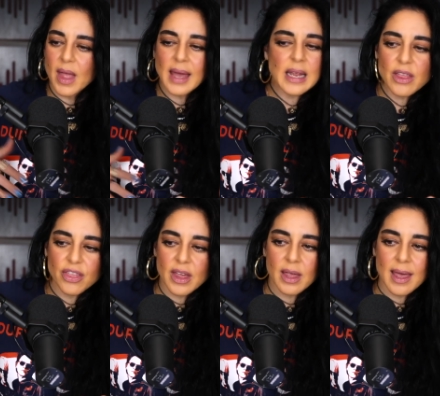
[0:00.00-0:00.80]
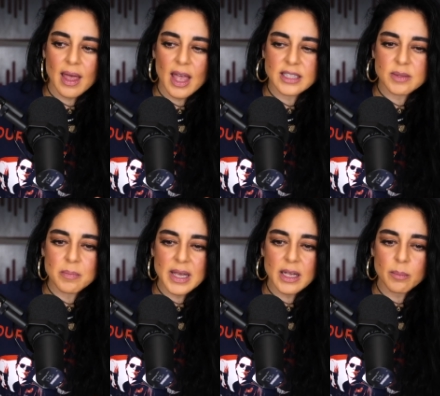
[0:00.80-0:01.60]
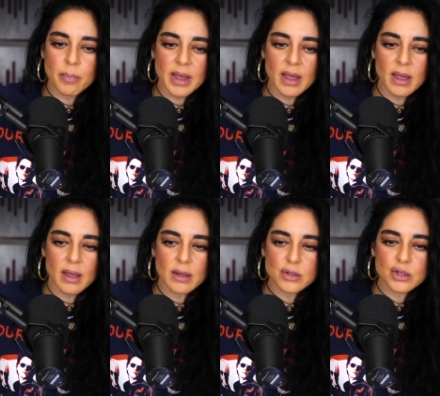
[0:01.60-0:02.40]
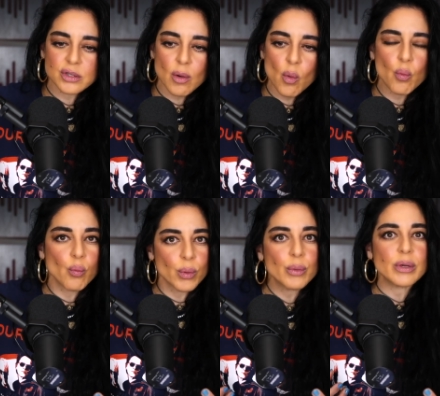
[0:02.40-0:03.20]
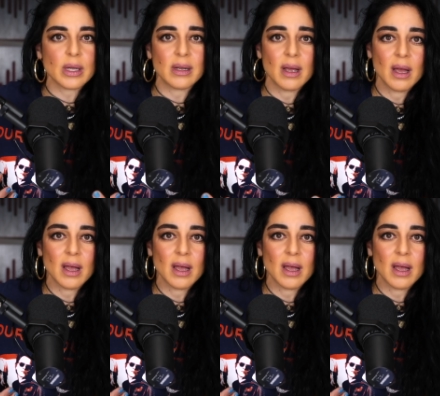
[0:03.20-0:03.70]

anything, it's me being so rooted